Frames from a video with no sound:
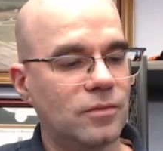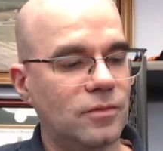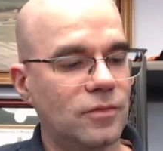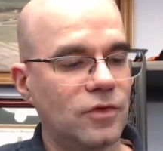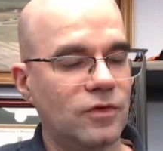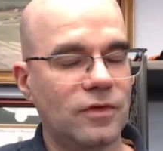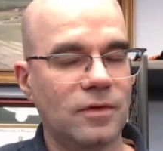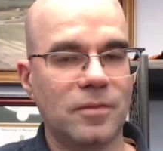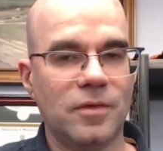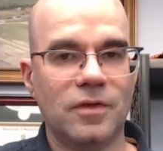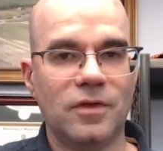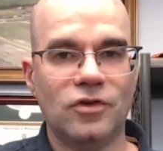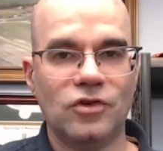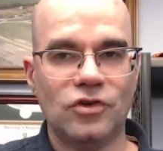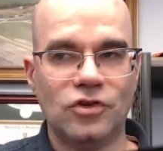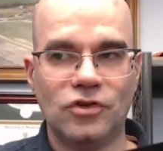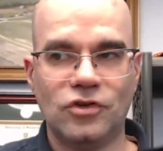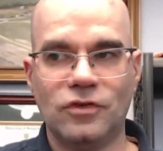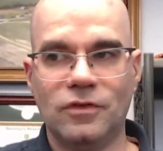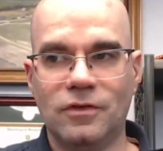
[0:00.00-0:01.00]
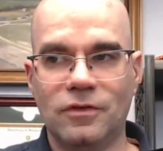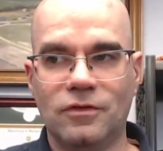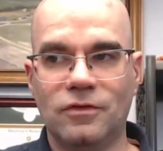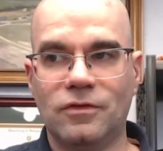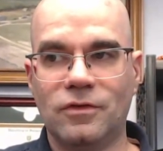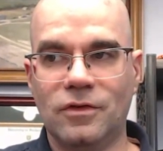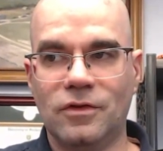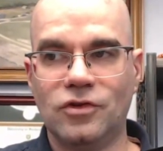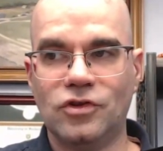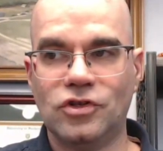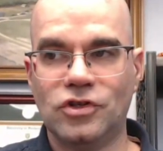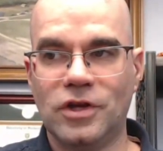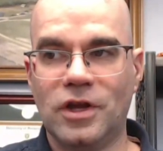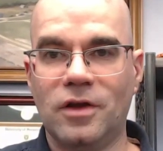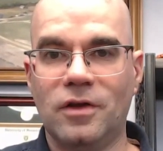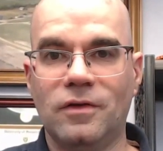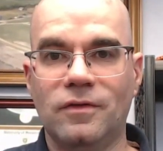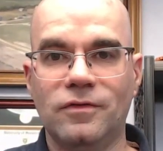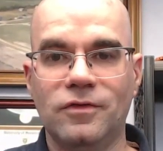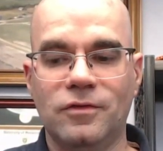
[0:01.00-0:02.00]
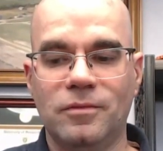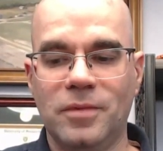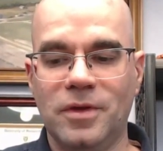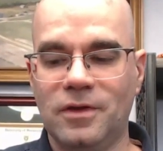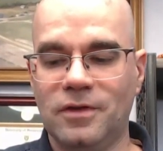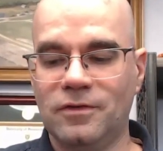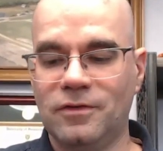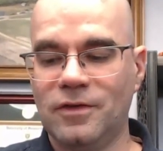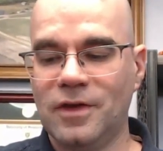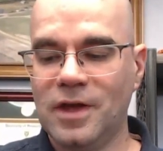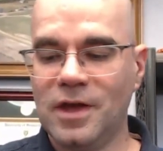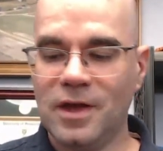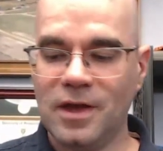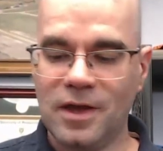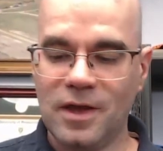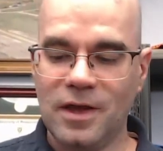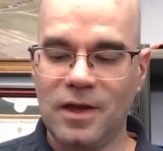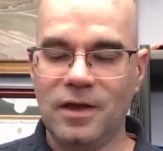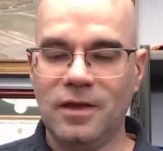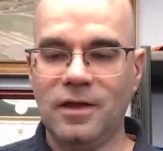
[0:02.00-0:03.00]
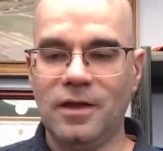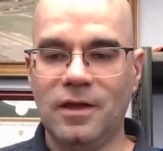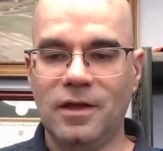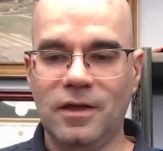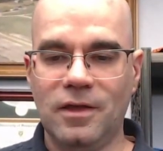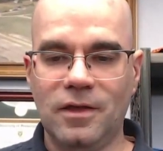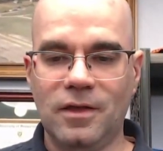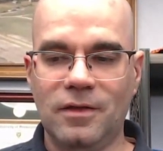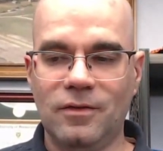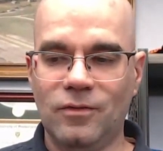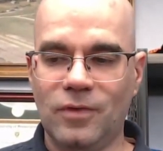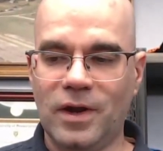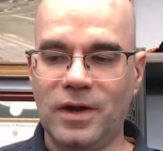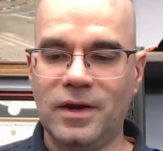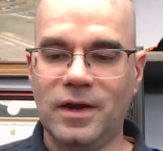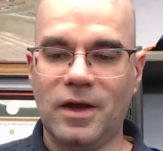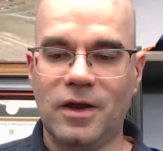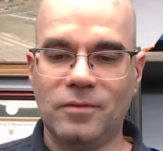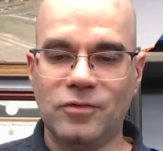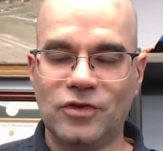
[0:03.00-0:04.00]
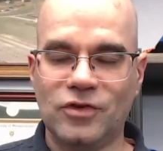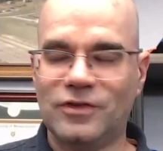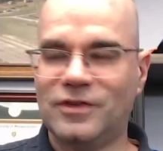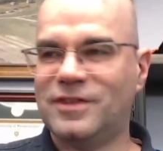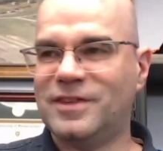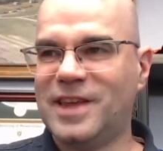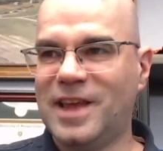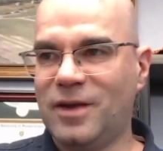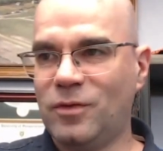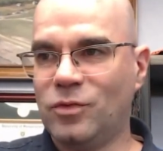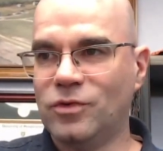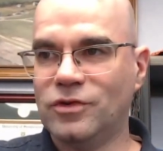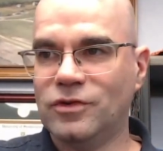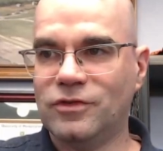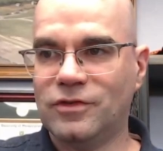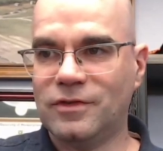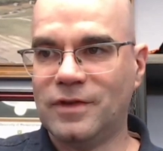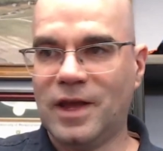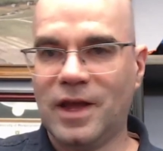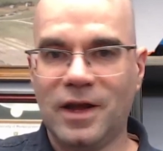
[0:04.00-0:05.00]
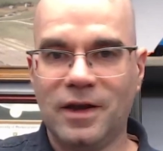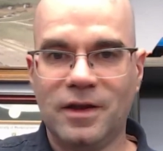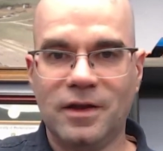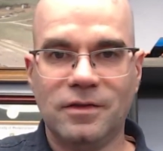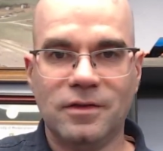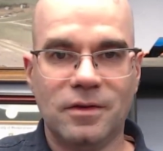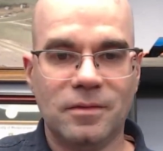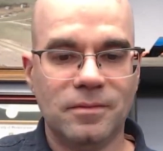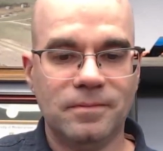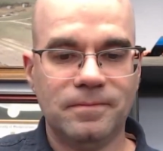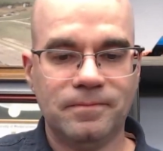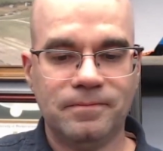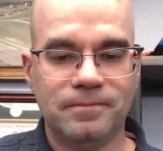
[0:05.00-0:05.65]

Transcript: some of the shelves, because right now we're just stacking them